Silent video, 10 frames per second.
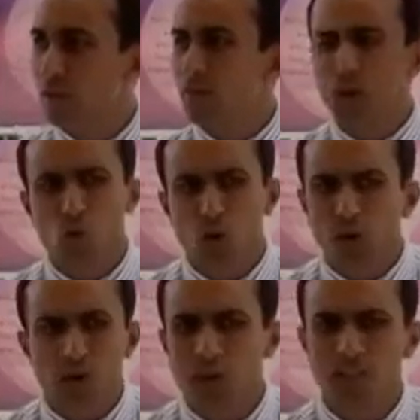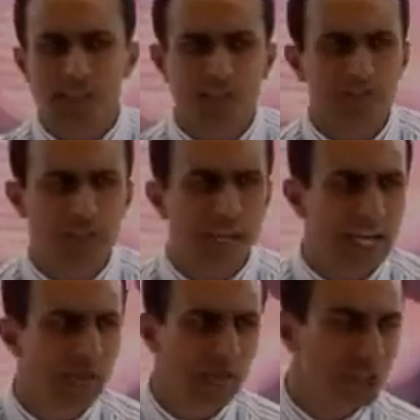The world, not Seventh-day
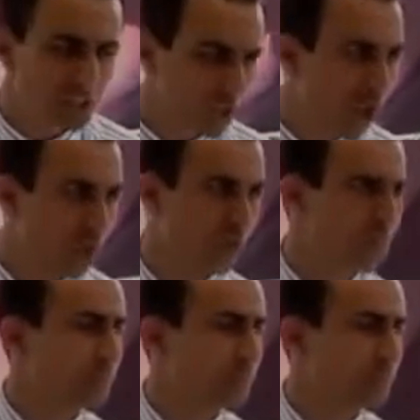Adventists alone.